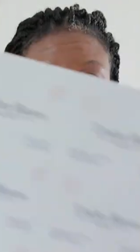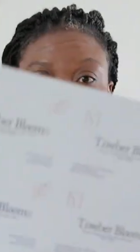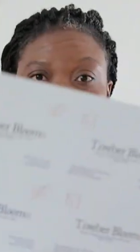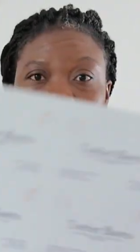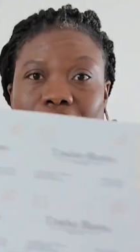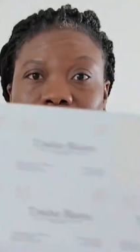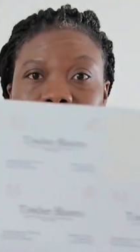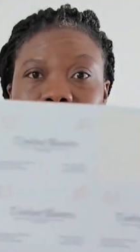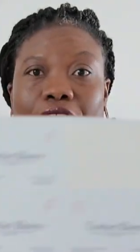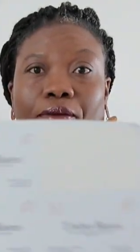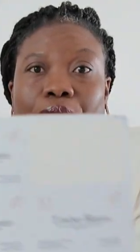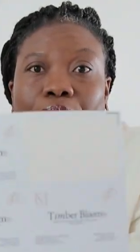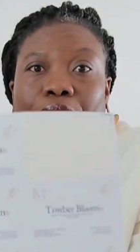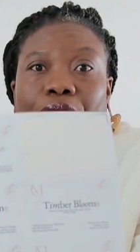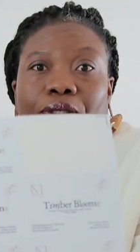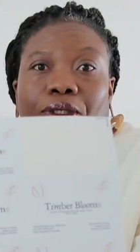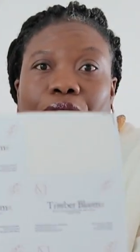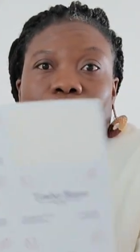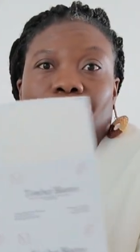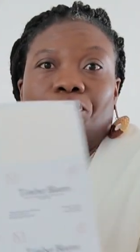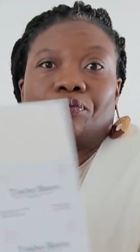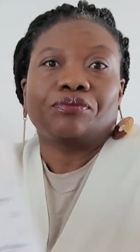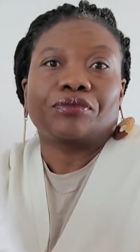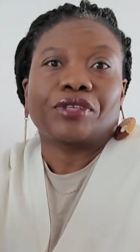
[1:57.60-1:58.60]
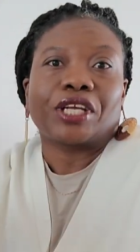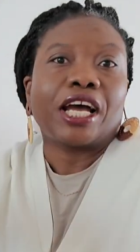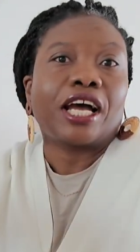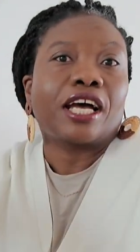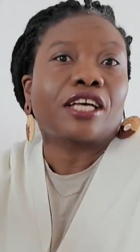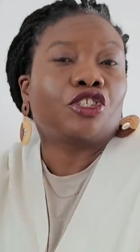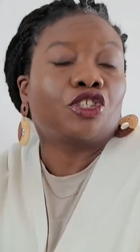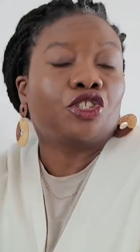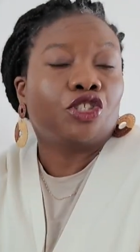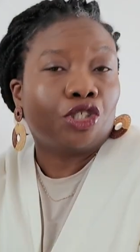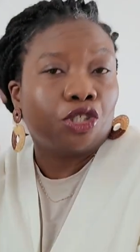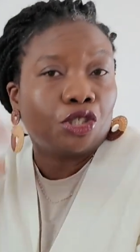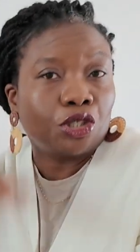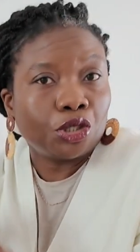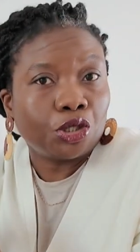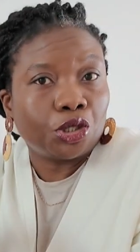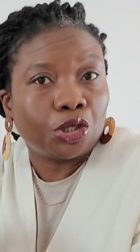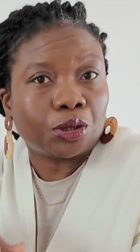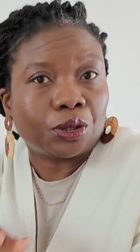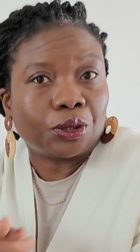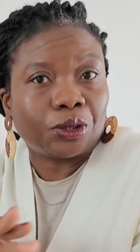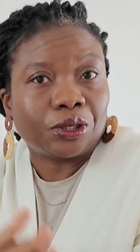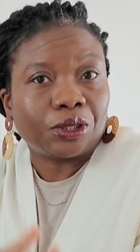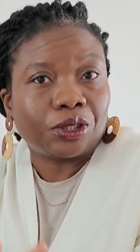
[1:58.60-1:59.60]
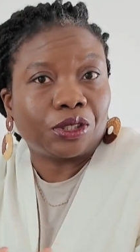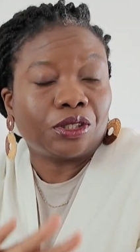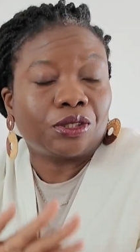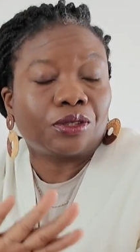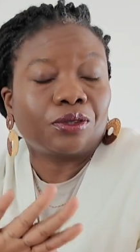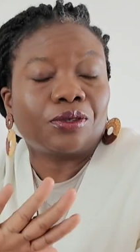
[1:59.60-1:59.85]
the label as usual. You